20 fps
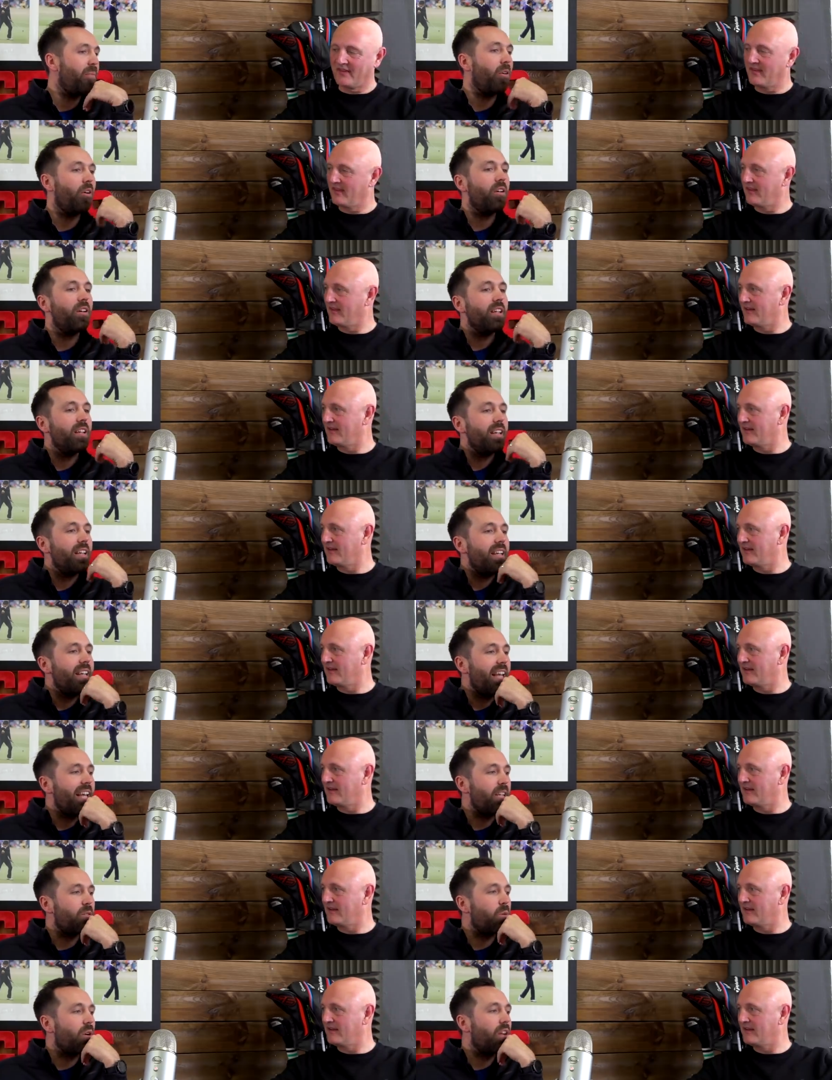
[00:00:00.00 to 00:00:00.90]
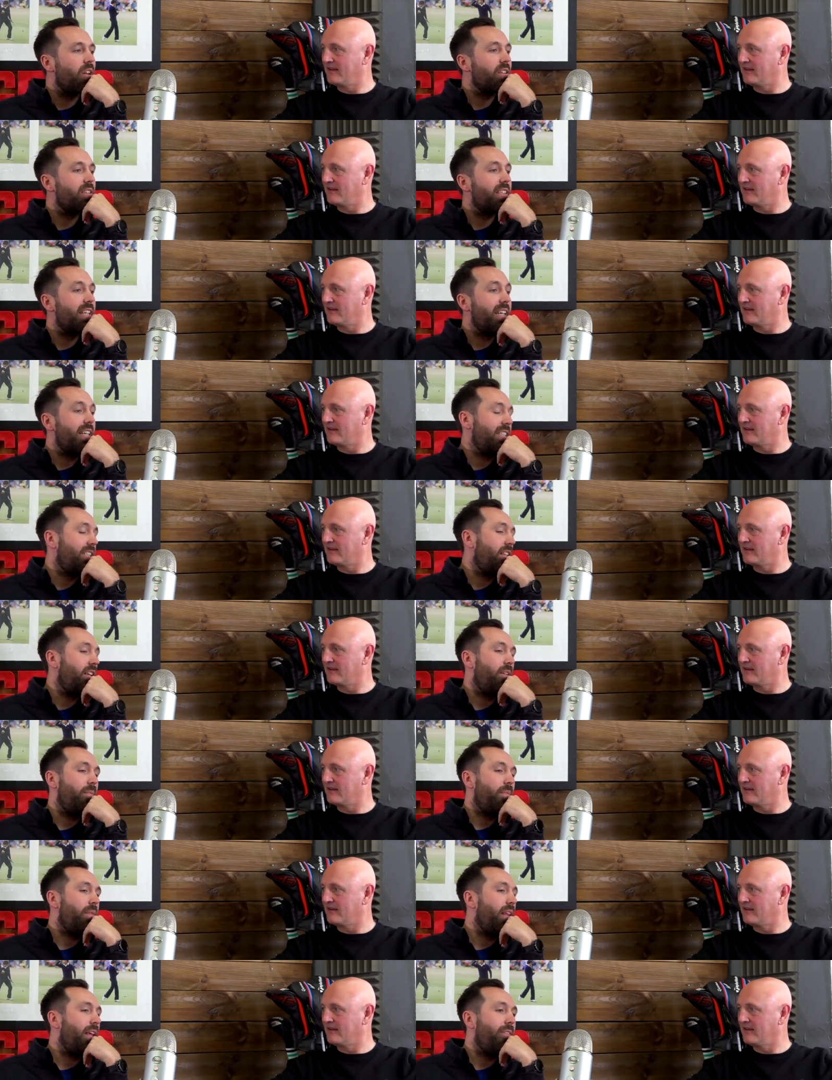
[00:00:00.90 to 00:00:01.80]
Speaker 1: But it's one of those things
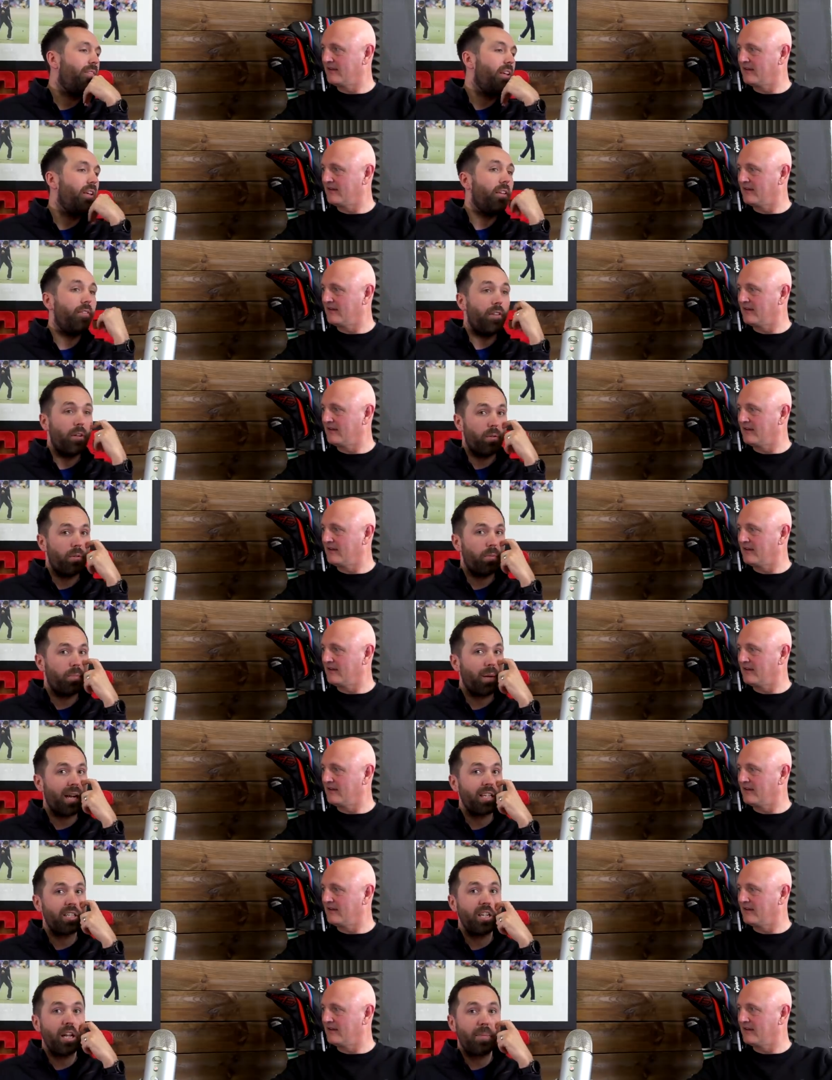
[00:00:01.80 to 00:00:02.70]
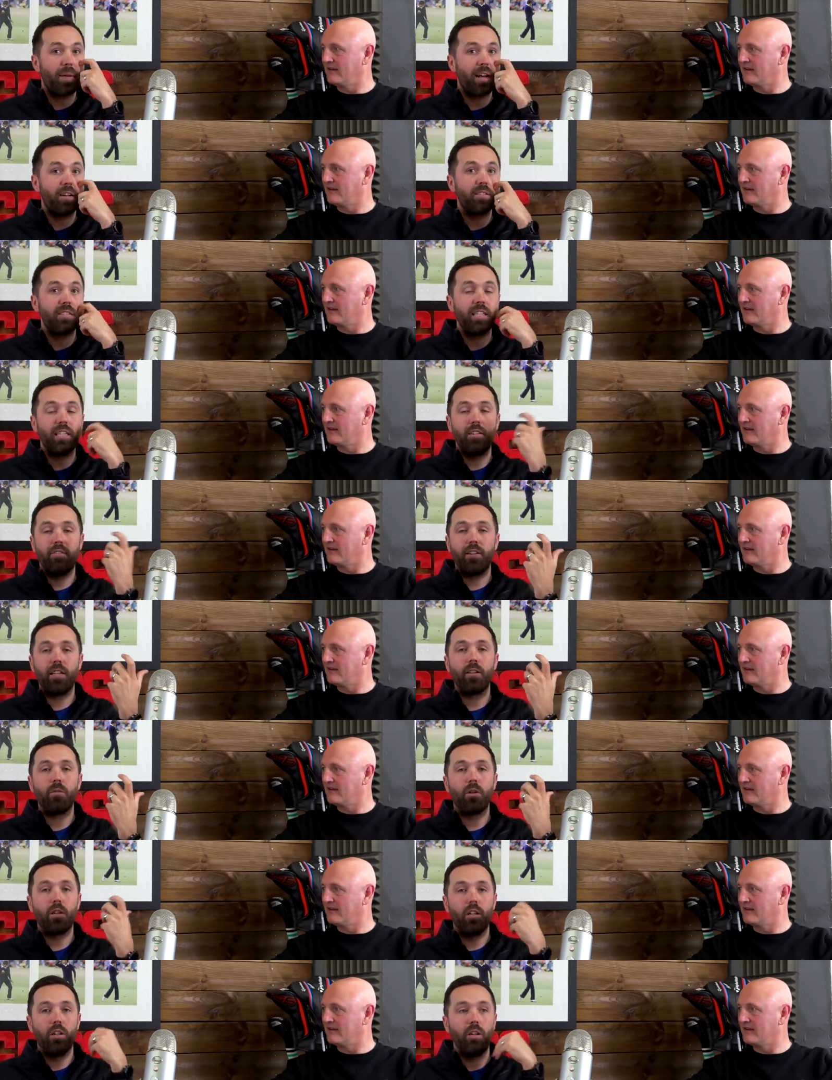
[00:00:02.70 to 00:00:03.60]
that if you if you're passionate about it and you
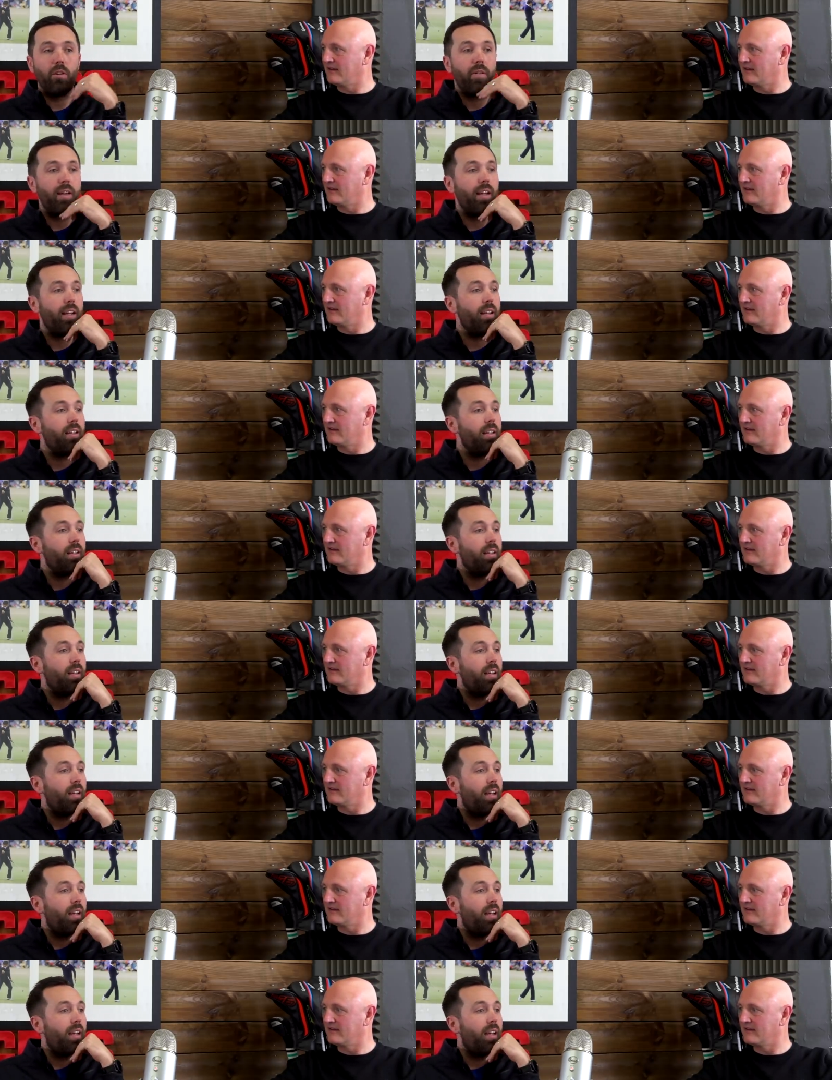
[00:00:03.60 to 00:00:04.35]
really want to do it,